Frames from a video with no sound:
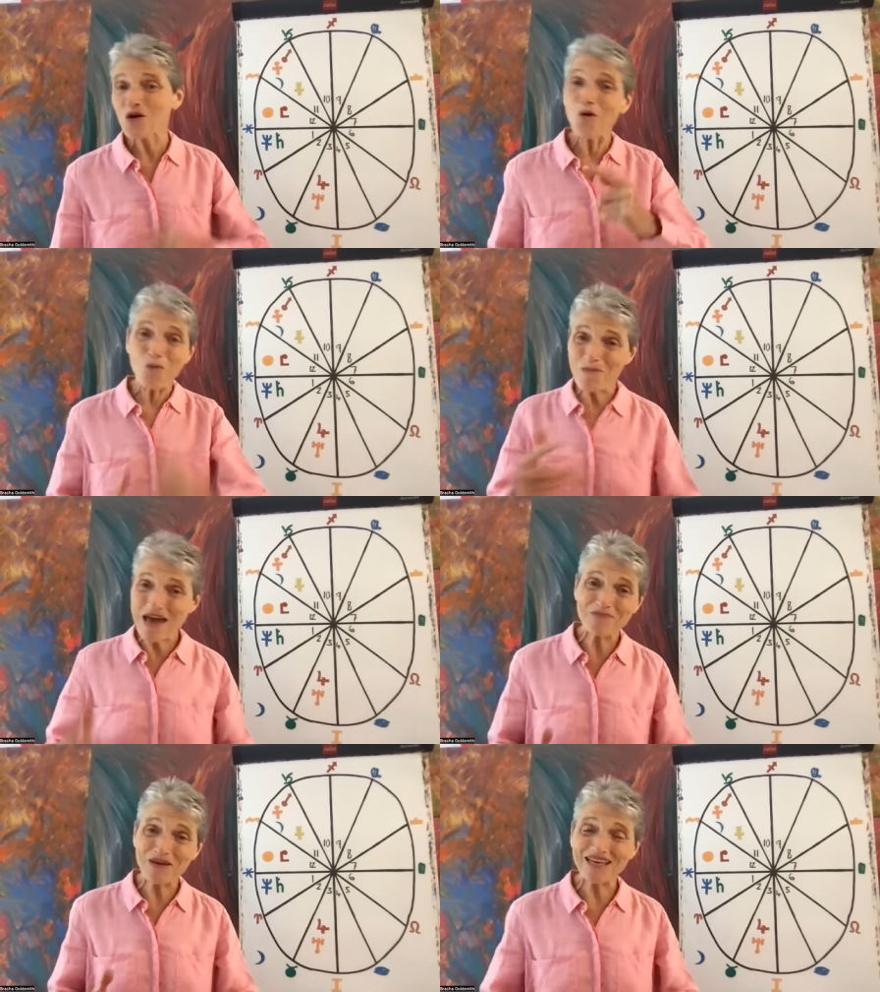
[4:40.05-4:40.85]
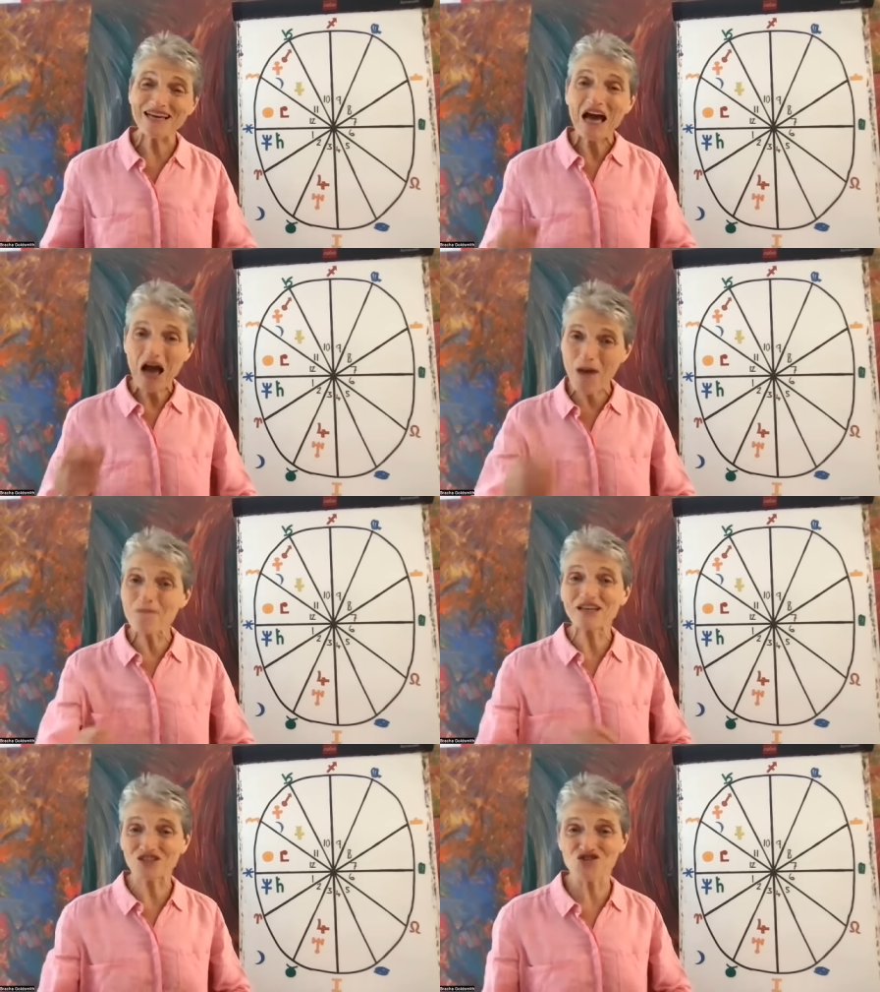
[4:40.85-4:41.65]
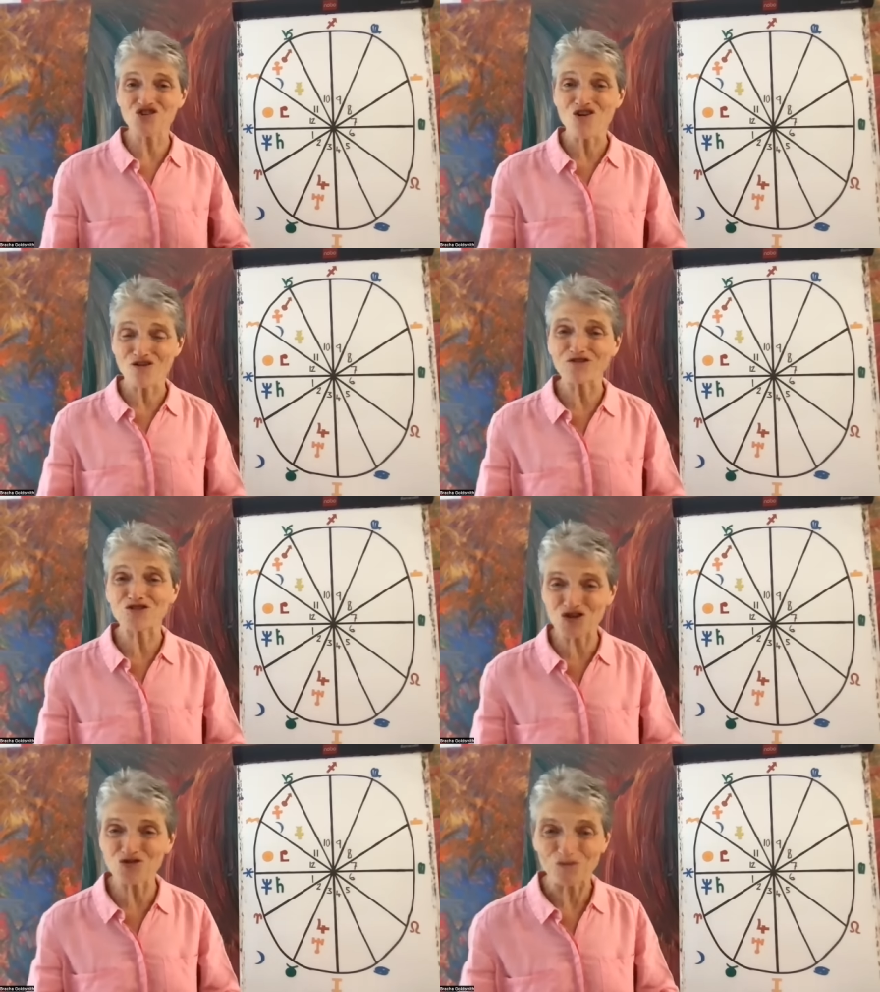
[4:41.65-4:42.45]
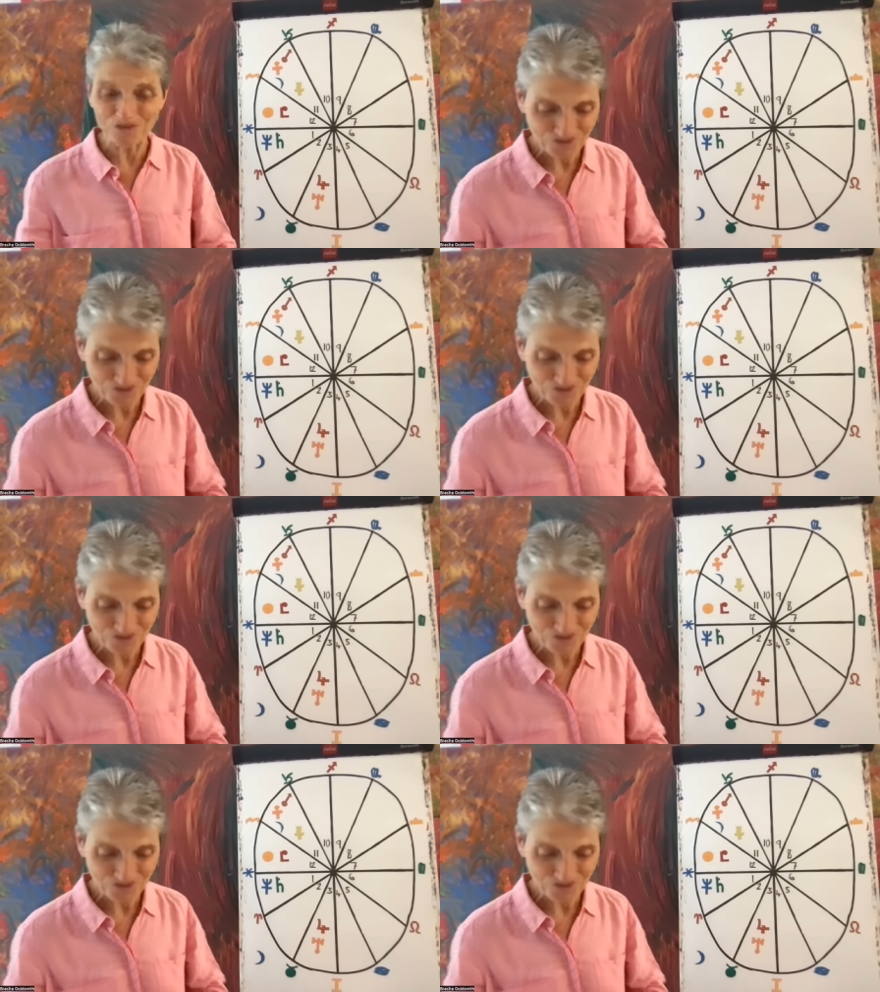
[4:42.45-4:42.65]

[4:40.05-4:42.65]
or maybe a mixture of the two.